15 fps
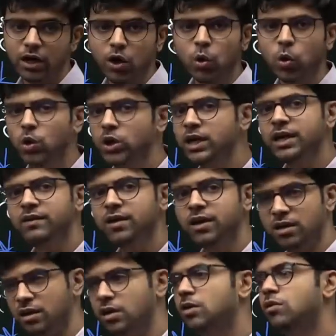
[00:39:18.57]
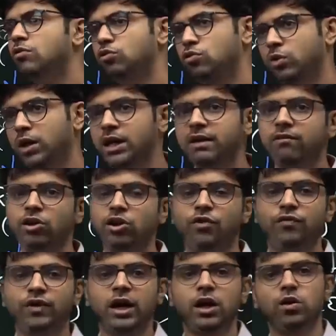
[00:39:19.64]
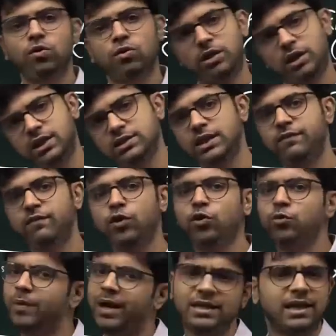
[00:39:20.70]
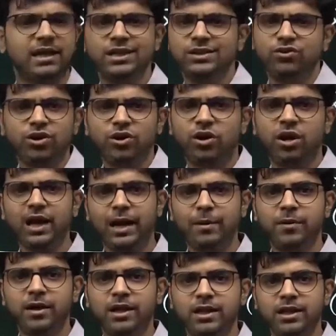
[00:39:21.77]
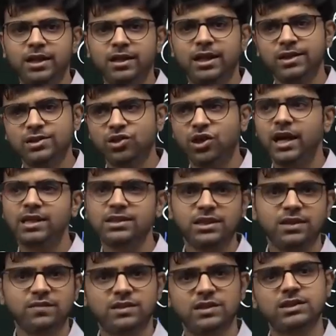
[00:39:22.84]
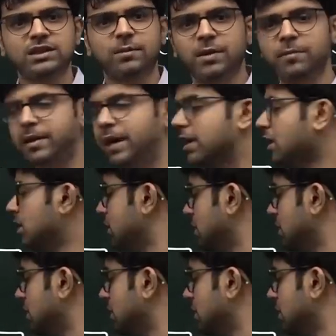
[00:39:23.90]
Loan given, you had given your friend loan. He is giving you back. That is not your liability. No? That is your asset which is coming back.